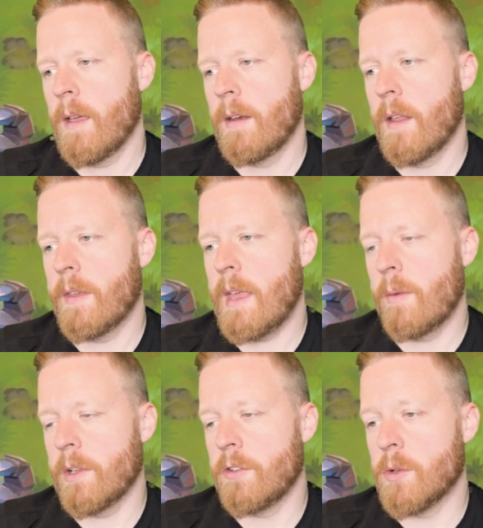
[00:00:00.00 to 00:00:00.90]
Now they can't
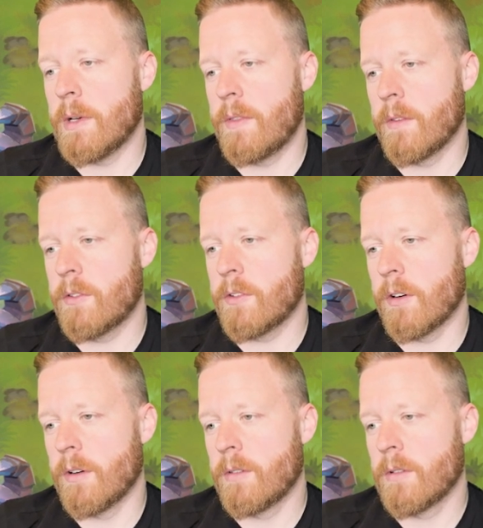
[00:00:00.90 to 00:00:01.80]
really do anything this
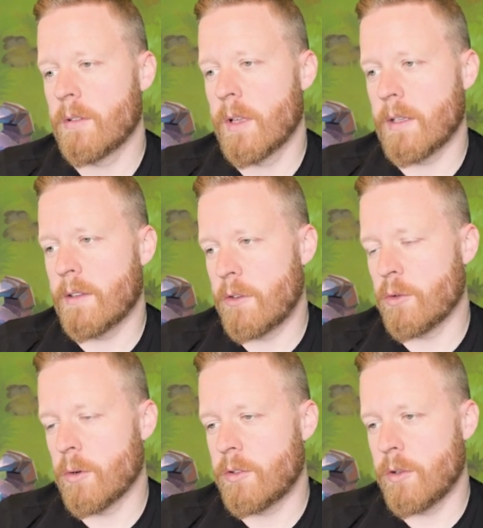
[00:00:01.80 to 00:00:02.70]
turn. Like, unless they
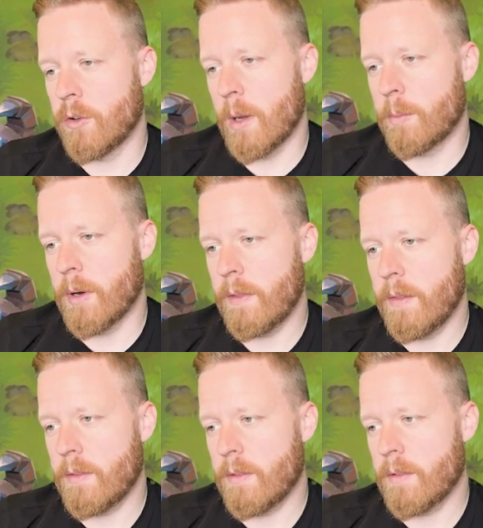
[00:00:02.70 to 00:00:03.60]
drew a 2-drop, right?
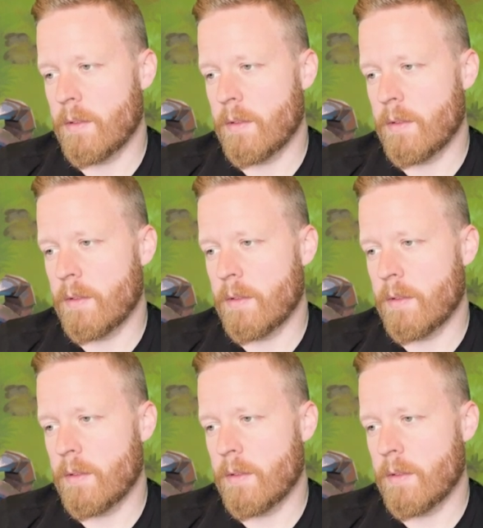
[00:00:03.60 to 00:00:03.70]
This...